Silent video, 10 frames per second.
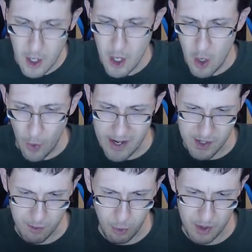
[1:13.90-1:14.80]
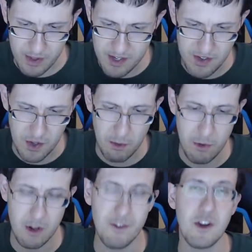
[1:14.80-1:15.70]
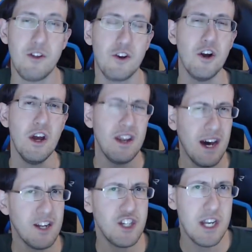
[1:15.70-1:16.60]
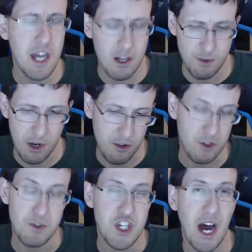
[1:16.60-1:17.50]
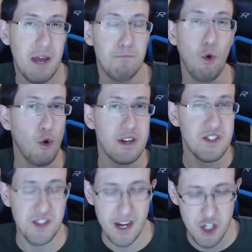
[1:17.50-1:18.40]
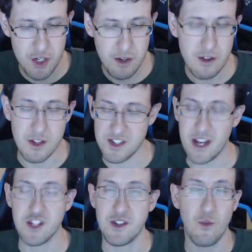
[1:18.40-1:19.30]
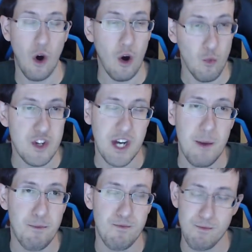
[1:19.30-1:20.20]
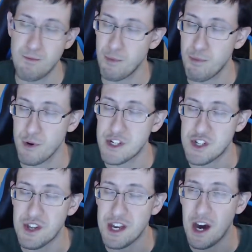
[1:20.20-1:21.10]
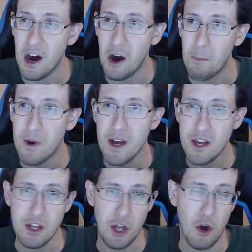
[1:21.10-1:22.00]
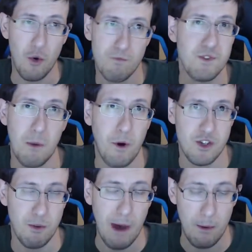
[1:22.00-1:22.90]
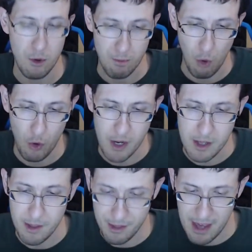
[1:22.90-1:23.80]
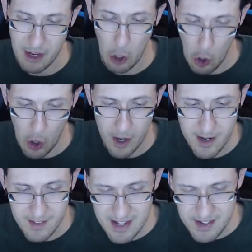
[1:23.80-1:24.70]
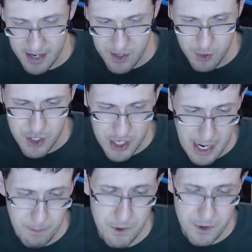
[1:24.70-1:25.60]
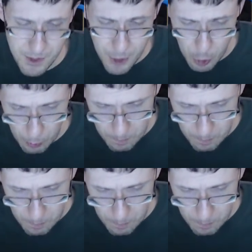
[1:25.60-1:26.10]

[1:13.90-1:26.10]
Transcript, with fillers: why is it important. This is in the middle of another, not a genealogy, but another giant boring section, the section on which I preach the, um, you know, some parts of the Bible are boring thing on, and that's Ezra chapter 2.